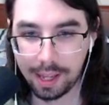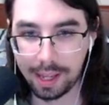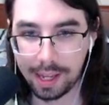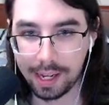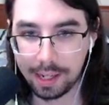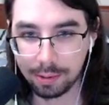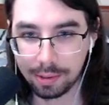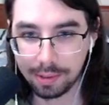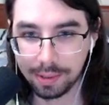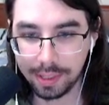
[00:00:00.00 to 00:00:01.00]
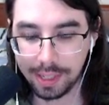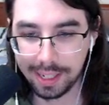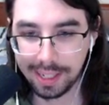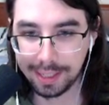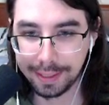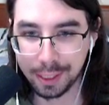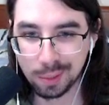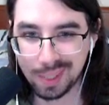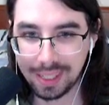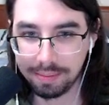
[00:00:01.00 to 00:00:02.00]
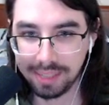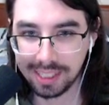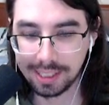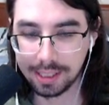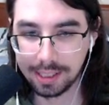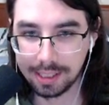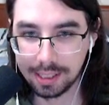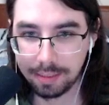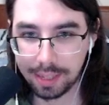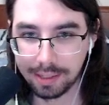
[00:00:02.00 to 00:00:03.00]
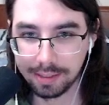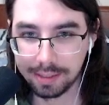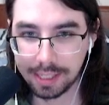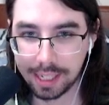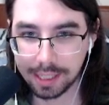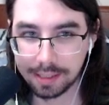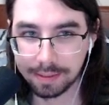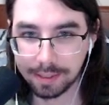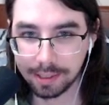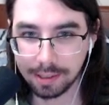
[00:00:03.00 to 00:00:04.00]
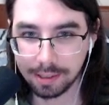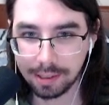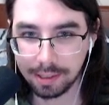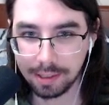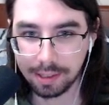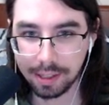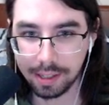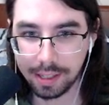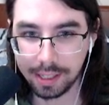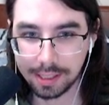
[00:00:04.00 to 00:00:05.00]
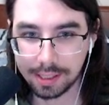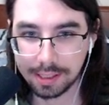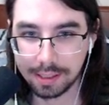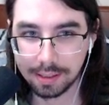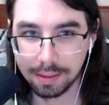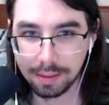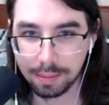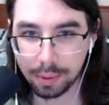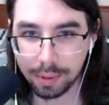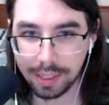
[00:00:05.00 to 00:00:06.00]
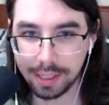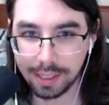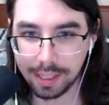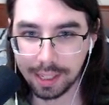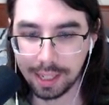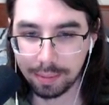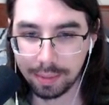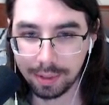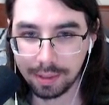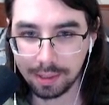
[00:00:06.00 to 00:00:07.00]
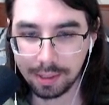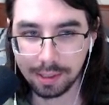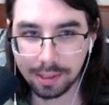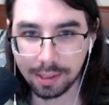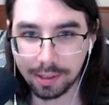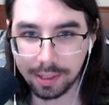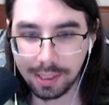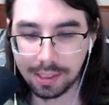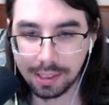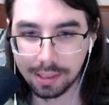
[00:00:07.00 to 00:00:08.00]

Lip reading: Owl, not ideal, but I mean, it's a decent amount of stats for this point in the game. So is just